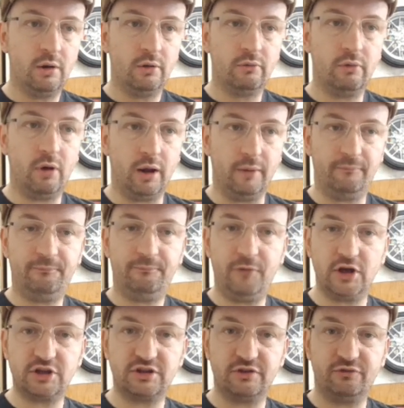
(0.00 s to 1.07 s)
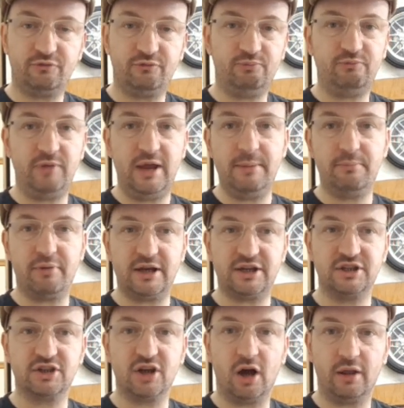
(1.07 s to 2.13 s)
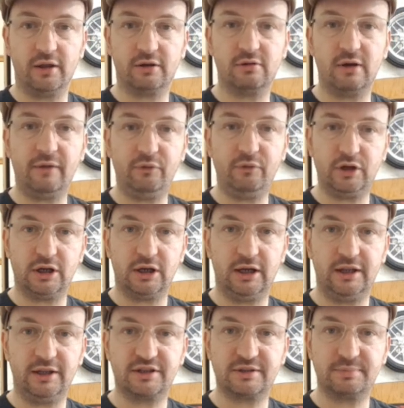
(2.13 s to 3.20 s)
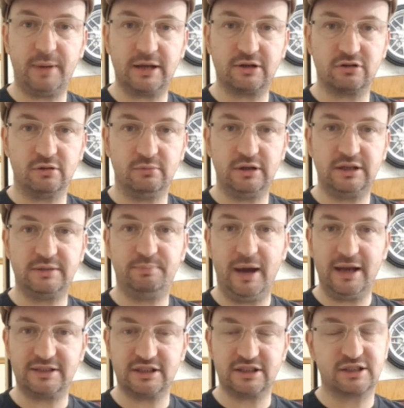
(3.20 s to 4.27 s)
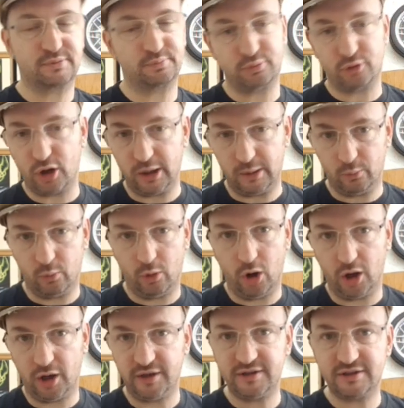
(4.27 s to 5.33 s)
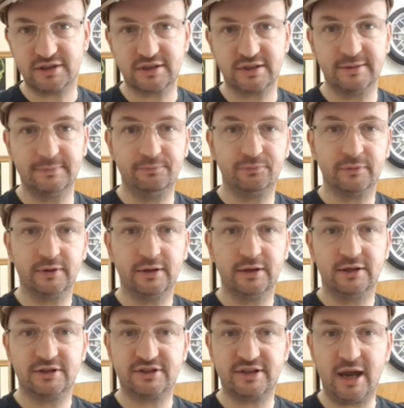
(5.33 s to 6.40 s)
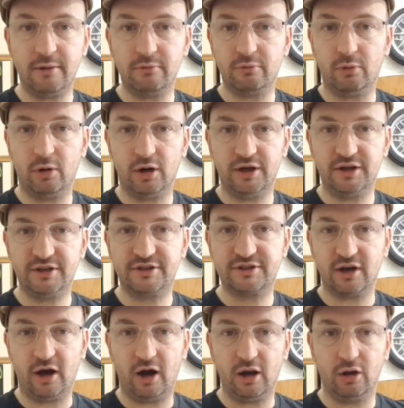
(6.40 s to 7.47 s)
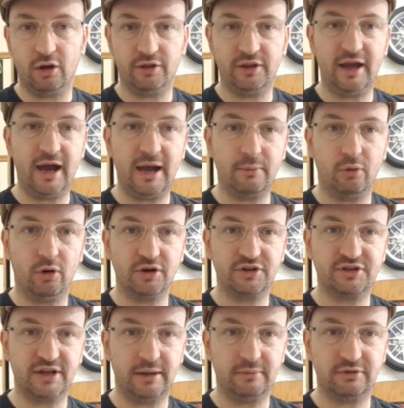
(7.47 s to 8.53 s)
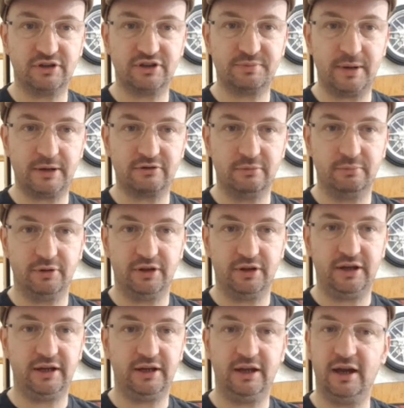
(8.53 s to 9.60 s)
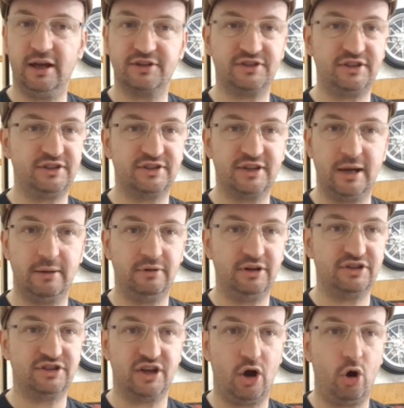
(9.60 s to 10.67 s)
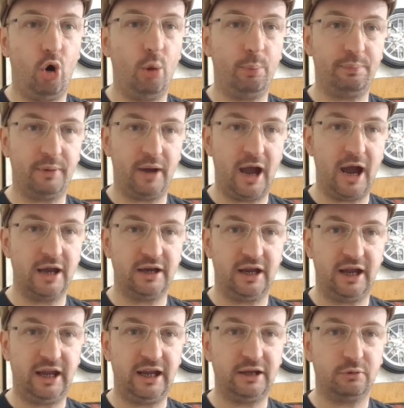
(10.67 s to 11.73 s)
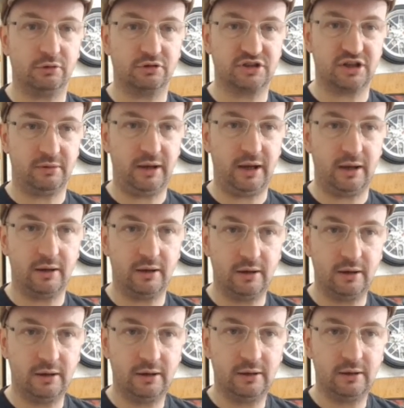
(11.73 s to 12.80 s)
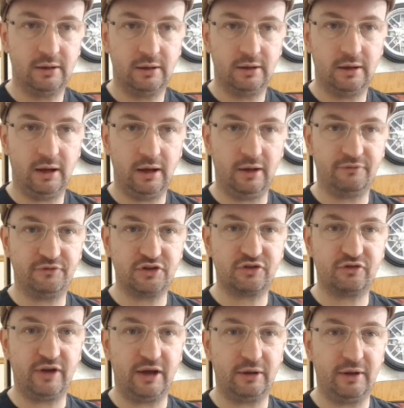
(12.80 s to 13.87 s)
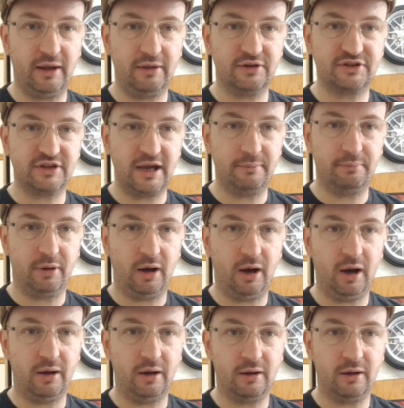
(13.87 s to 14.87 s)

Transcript: right, first impressions are that graphically the Spectrum is better sprite-wise. Sound-wise, I like the AY sound of the Spectrum, but the SID sound is up and equal to it. And I've just fell there in the same part.